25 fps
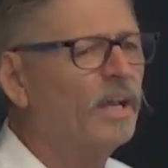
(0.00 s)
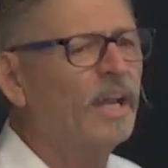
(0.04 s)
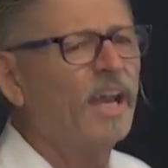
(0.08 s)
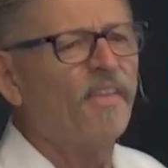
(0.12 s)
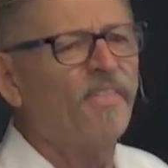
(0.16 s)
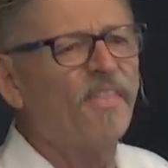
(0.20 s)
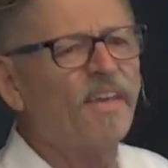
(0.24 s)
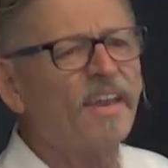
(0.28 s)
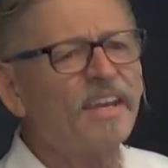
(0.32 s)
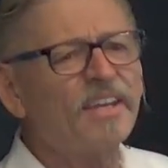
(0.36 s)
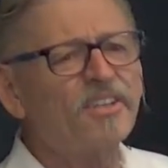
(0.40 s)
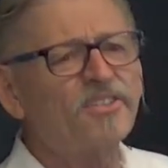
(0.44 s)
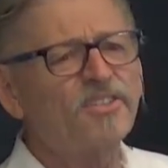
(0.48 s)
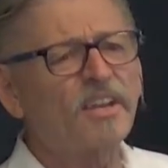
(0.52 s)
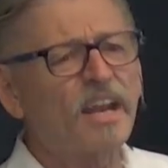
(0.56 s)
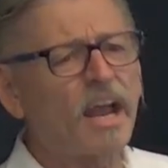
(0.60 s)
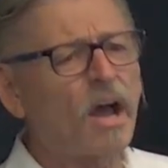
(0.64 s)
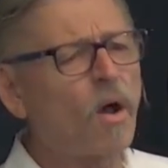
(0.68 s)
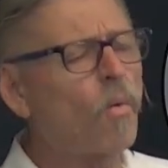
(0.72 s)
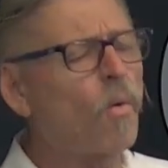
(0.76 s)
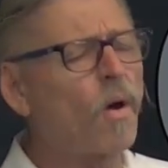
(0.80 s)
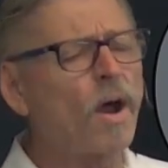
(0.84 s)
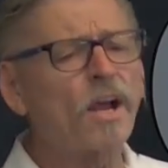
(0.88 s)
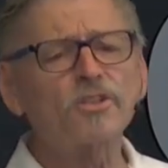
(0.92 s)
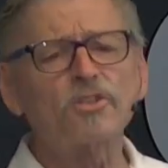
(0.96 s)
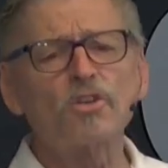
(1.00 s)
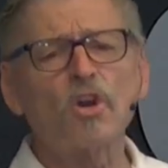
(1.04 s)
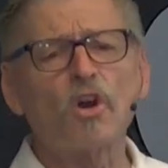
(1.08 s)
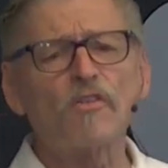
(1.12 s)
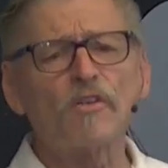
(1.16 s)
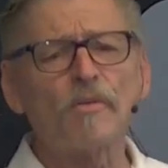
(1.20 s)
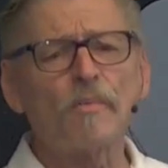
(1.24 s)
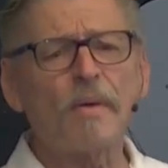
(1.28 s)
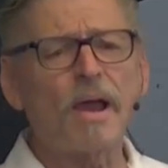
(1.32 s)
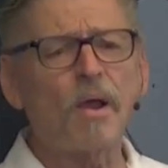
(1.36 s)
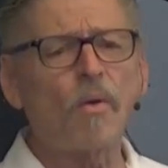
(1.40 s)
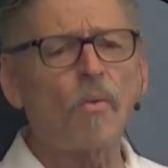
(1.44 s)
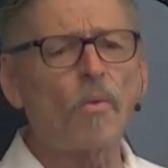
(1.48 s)
Then he said, I'll watch over
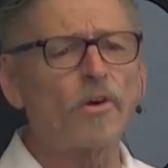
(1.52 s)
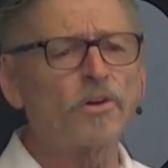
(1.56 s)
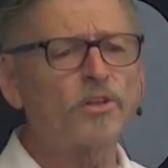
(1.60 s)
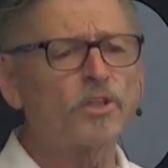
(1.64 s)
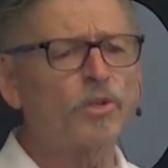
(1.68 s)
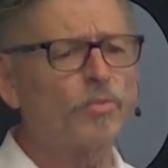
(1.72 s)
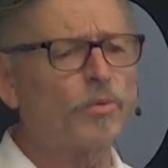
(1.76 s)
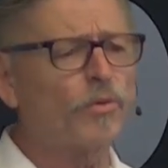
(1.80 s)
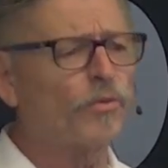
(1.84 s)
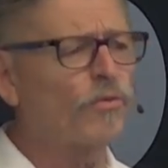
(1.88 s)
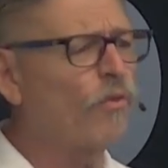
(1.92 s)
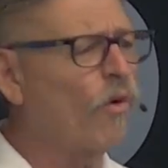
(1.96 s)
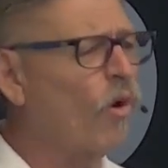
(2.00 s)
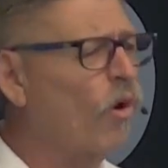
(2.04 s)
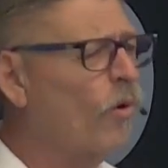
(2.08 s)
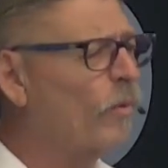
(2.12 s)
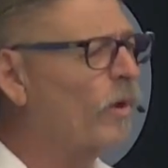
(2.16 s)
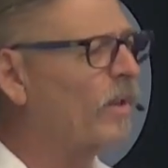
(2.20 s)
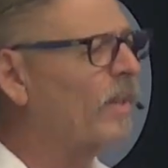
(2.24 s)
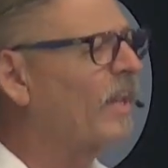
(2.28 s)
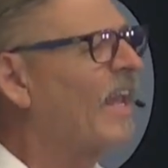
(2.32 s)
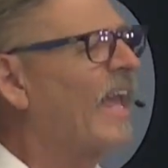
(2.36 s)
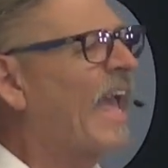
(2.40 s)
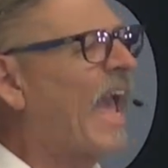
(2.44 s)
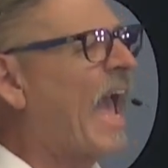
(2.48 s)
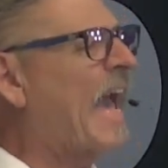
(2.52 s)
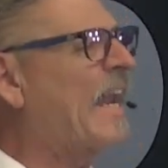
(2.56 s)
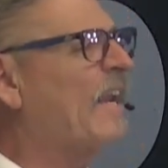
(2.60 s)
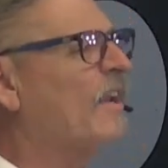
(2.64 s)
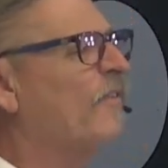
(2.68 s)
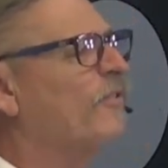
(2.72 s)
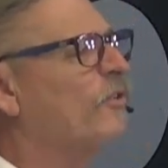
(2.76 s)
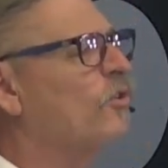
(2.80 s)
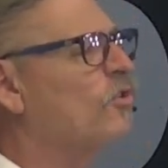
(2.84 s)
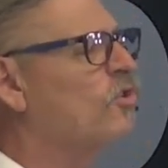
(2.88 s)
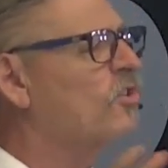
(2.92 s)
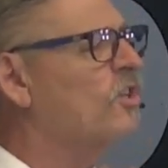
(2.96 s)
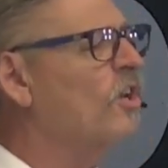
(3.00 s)
my word to perform it. And if
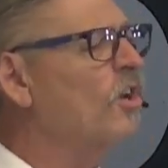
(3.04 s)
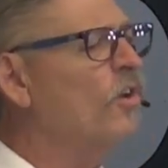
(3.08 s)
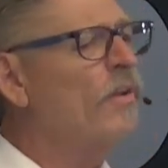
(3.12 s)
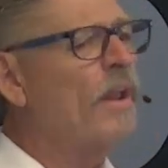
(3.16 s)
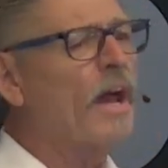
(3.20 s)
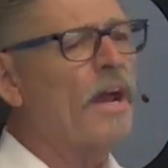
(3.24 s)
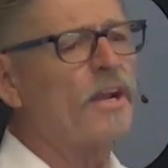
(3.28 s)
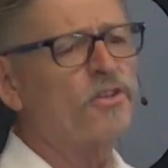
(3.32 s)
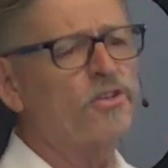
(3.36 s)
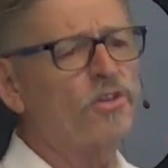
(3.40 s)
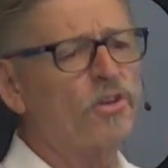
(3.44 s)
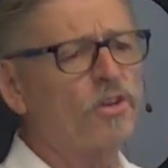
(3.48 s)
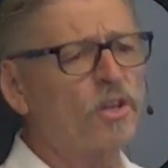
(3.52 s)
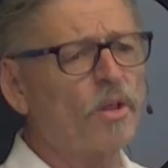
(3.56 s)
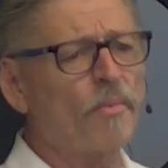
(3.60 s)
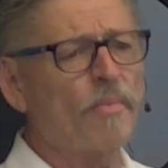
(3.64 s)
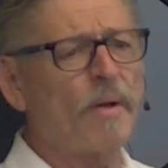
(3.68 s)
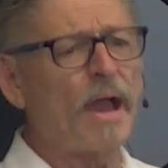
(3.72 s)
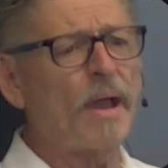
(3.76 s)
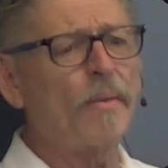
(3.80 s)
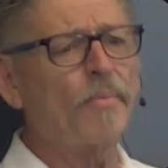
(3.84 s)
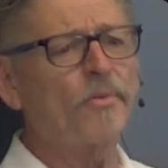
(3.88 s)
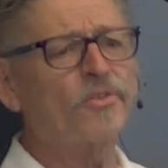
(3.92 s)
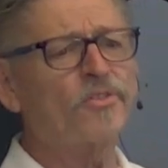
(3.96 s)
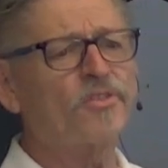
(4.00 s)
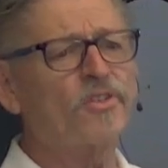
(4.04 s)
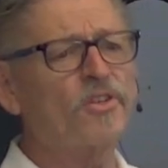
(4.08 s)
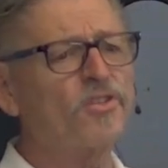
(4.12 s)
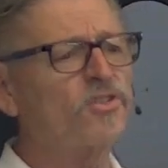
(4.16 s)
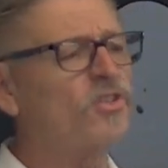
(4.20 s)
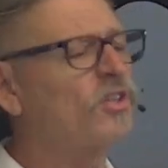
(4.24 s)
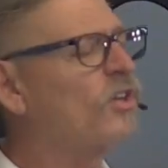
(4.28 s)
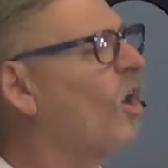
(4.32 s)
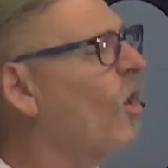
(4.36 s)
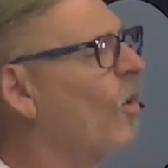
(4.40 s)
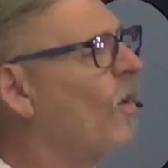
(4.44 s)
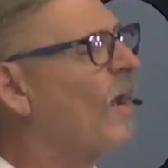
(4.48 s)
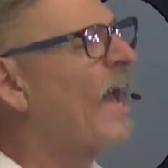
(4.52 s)
you're still not sure, the Bible says, you
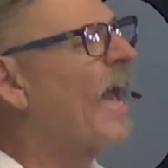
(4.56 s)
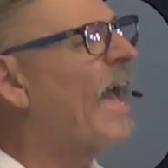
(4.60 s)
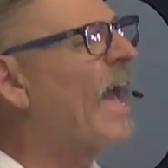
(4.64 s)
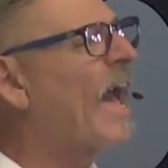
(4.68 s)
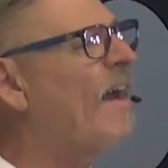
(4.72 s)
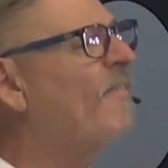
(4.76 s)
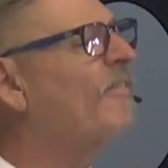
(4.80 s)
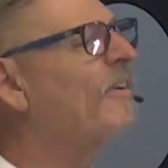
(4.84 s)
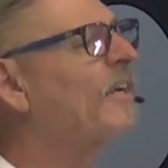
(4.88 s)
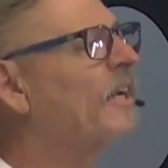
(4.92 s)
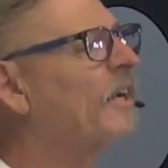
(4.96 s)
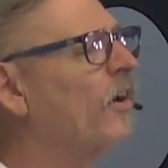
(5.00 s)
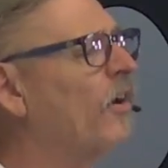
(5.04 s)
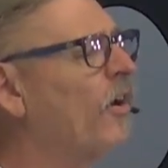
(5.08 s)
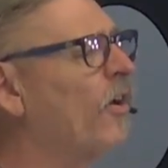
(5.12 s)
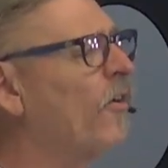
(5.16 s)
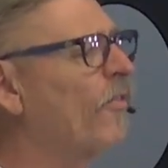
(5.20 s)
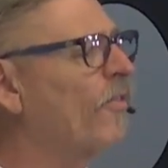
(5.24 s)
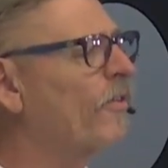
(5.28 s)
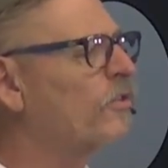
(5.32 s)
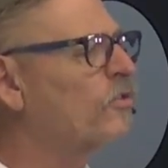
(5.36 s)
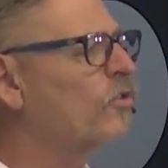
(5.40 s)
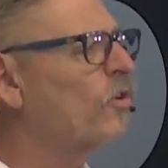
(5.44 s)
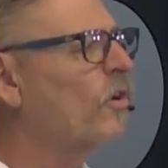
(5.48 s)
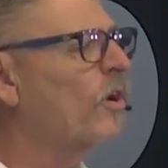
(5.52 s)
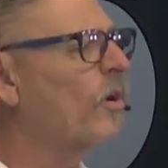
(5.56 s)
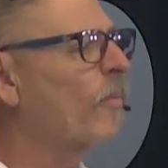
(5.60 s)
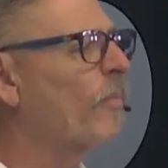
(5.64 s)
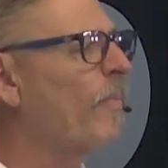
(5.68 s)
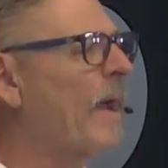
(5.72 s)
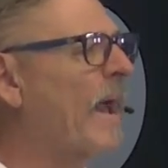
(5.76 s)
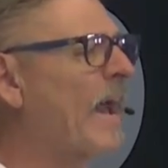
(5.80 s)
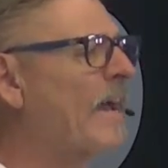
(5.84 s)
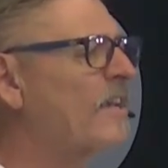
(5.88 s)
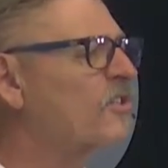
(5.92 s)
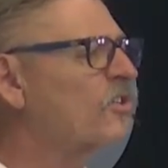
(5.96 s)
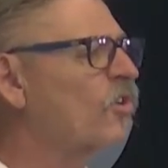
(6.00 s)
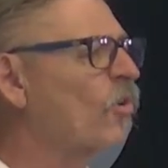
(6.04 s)
know, heaven and earth is going to
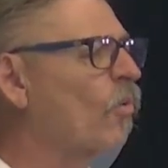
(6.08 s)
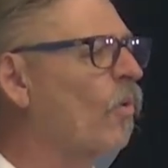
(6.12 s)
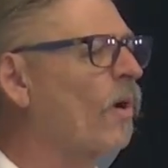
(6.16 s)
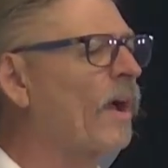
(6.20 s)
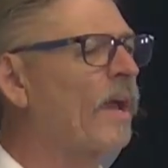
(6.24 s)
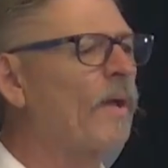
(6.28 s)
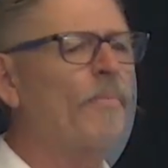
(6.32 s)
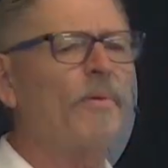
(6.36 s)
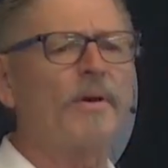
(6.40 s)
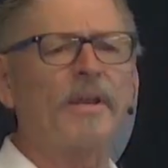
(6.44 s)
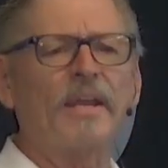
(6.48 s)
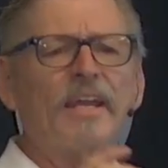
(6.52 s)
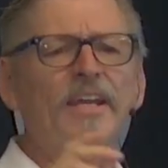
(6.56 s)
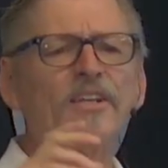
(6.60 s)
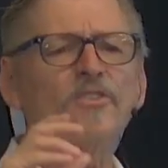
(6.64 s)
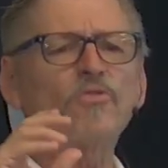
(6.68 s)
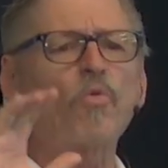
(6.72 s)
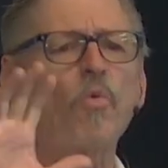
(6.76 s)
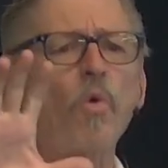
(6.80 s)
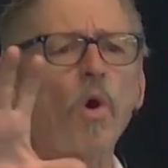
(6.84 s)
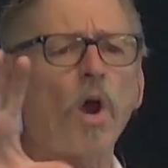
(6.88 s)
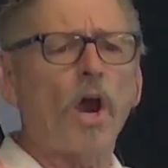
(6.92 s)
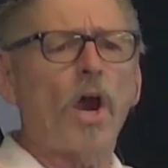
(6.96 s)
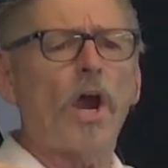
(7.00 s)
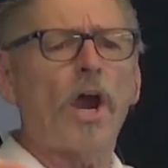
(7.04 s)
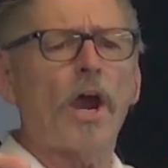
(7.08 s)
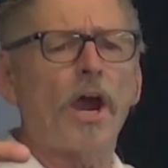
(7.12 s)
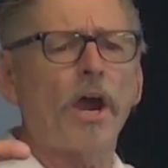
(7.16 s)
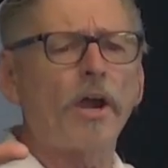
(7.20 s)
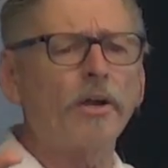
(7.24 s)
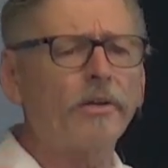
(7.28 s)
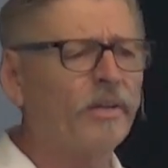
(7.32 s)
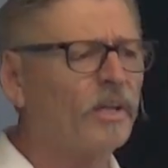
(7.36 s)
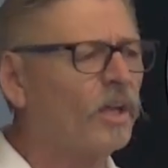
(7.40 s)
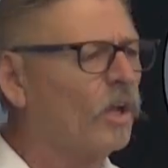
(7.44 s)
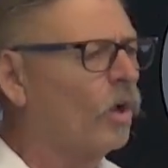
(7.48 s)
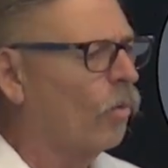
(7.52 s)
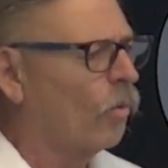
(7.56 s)
pass away, but his
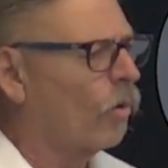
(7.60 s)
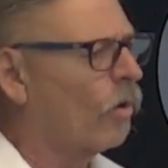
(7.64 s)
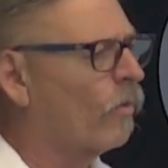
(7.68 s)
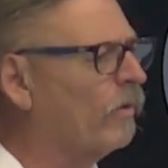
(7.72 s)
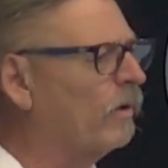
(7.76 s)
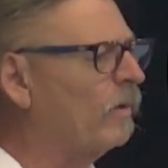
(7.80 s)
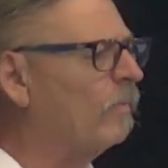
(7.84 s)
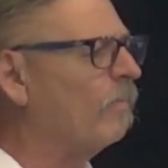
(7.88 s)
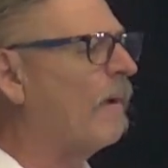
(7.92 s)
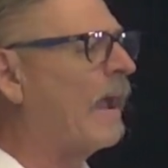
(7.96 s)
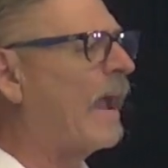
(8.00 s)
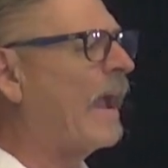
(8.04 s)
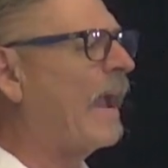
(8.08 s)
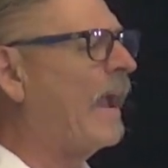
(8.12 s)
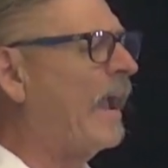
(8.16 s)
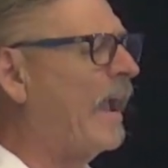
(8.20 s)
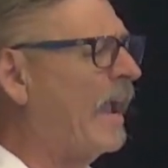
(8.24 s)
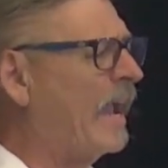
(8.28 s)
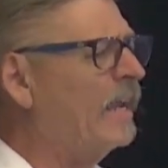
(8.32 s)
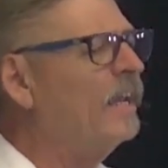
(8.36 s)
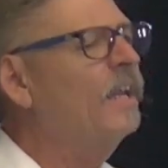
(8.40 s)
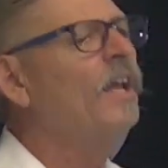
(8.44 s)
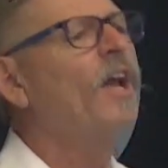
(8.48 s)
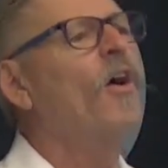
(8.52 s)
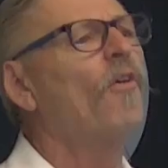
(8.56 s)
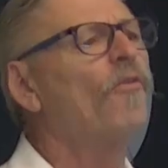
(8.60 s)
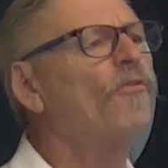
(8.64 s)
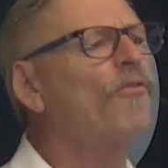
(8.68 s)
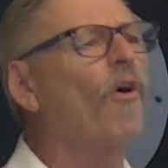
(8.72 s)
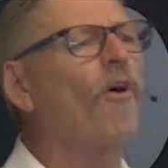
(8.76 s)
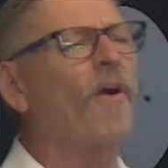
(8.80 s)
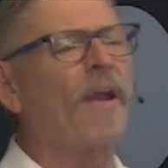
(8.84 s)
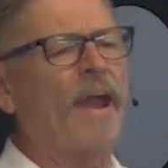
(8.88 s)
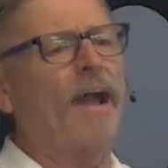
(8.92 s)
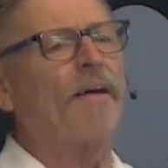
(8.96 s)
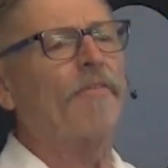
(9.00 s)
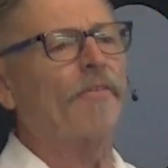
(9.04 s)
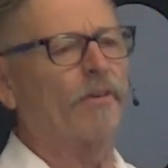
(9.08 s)
word will remain
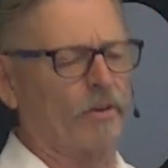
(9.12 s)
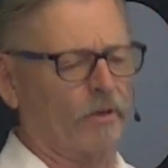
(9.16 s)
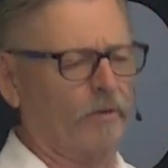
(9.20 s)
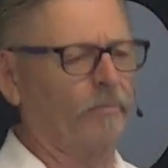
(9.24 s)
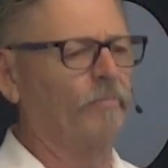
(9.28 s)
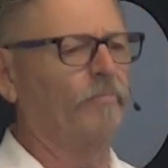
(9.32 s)
forever.